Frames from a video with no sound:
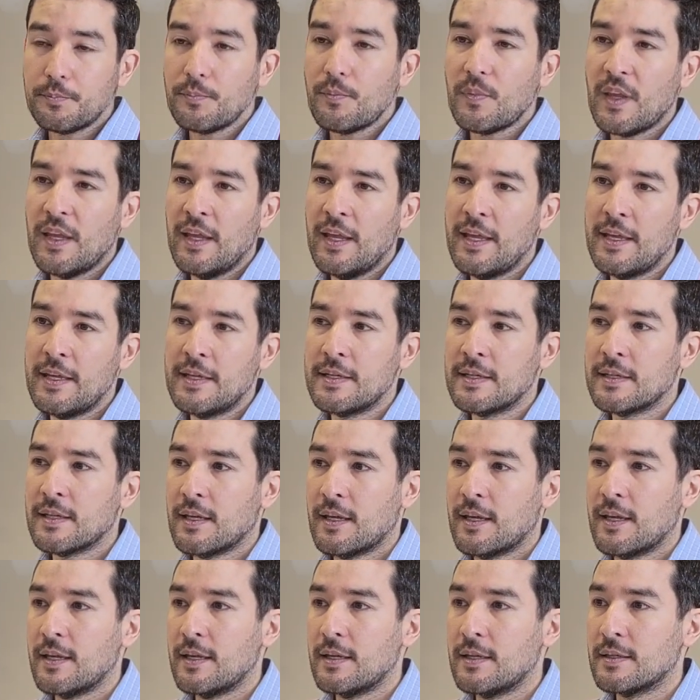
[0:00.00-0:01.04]

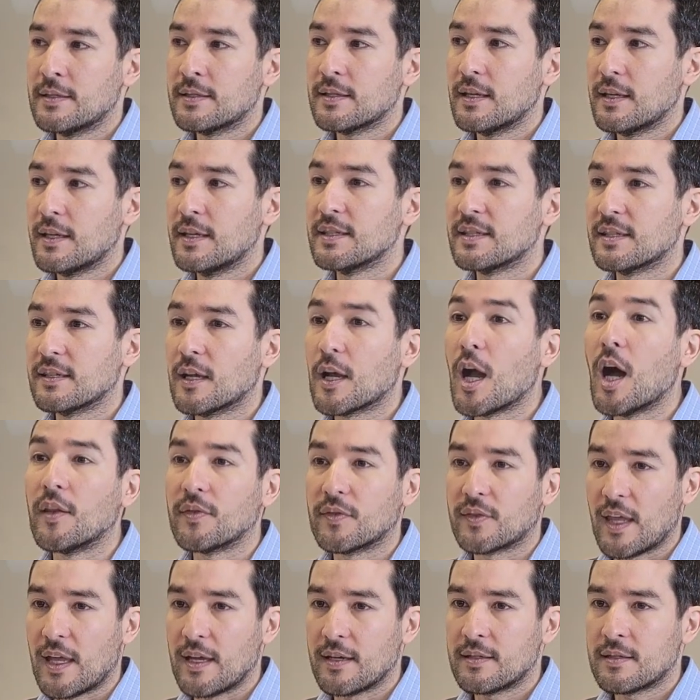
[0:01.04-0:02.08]
his
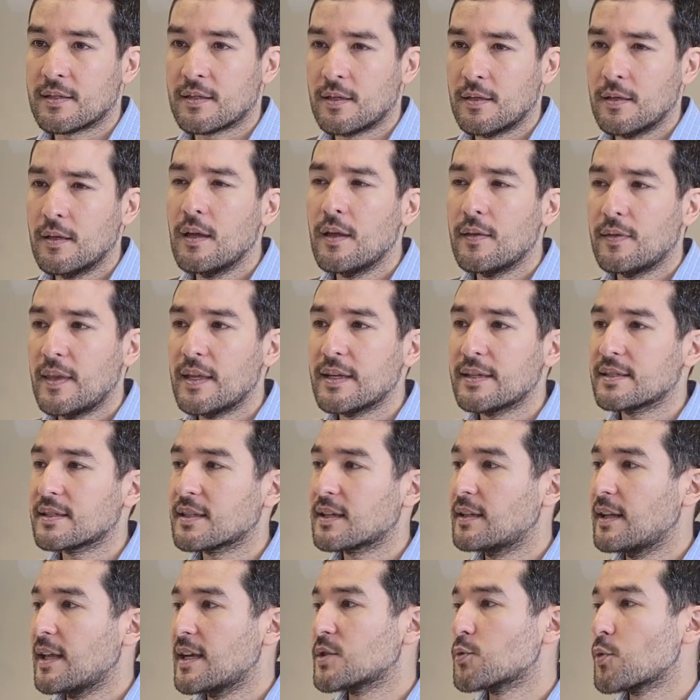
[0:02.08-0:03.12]
context. Next
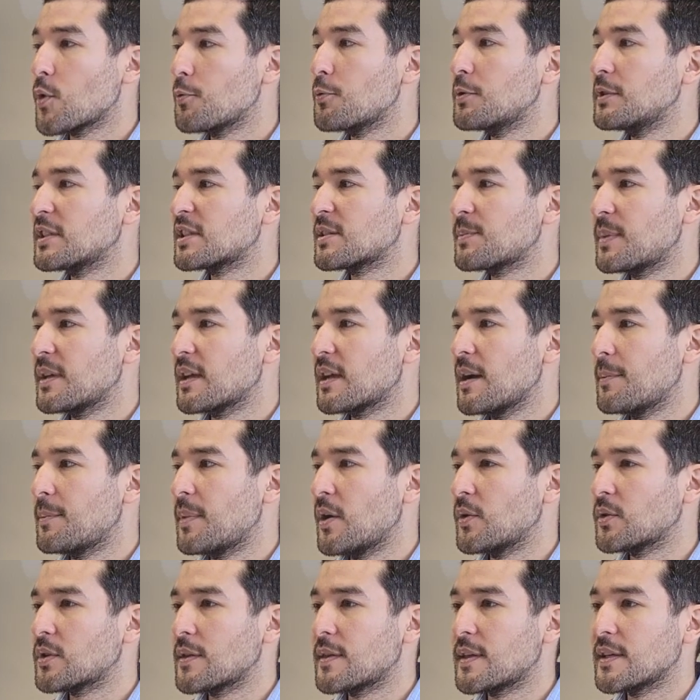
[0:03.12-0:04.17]
class we will speak
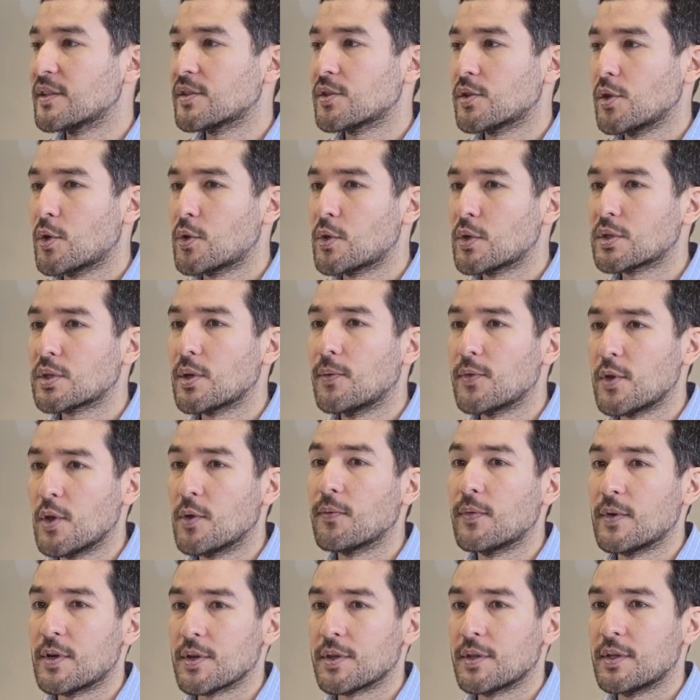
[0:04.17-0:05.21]
about The Source of Young
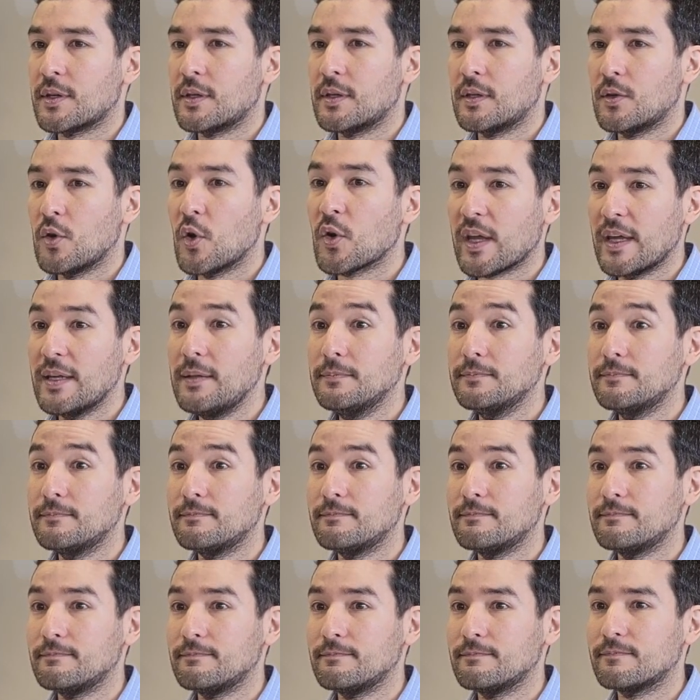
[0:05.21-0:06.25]
Werther. Okay?
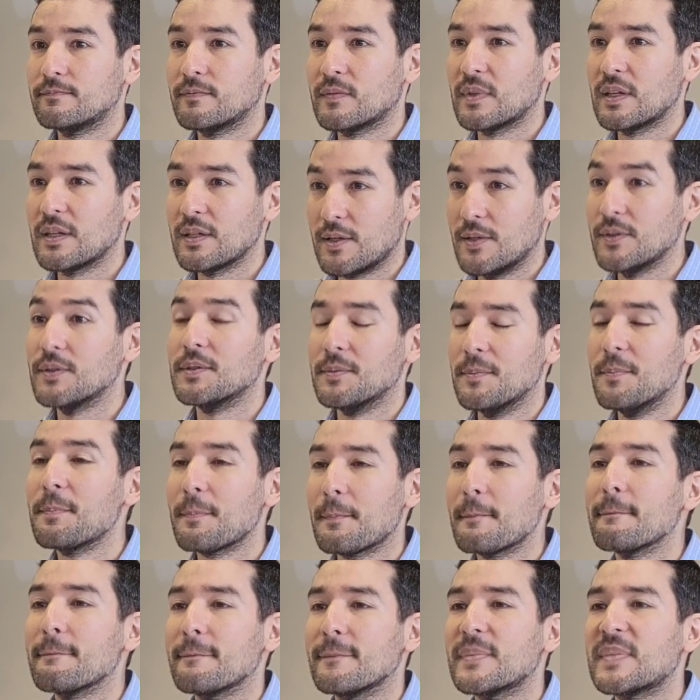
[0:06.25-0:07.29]
Good.
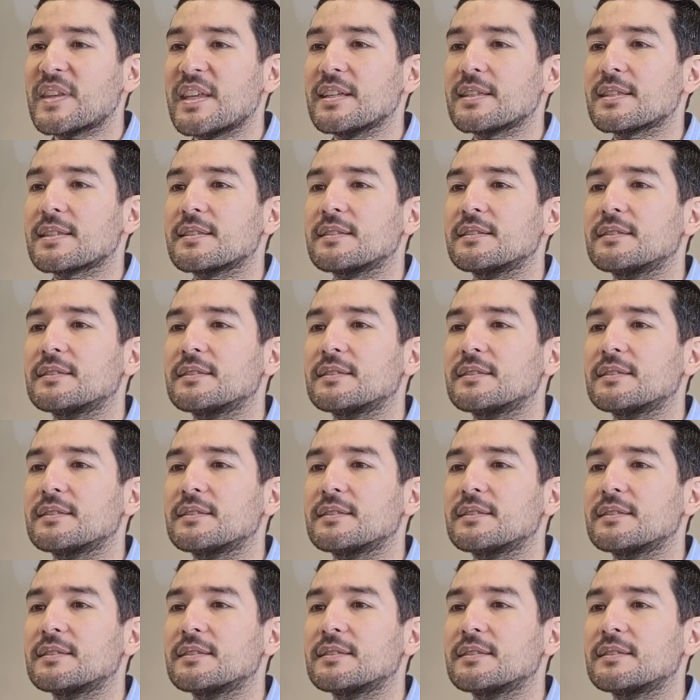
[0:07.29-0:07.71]
Yes.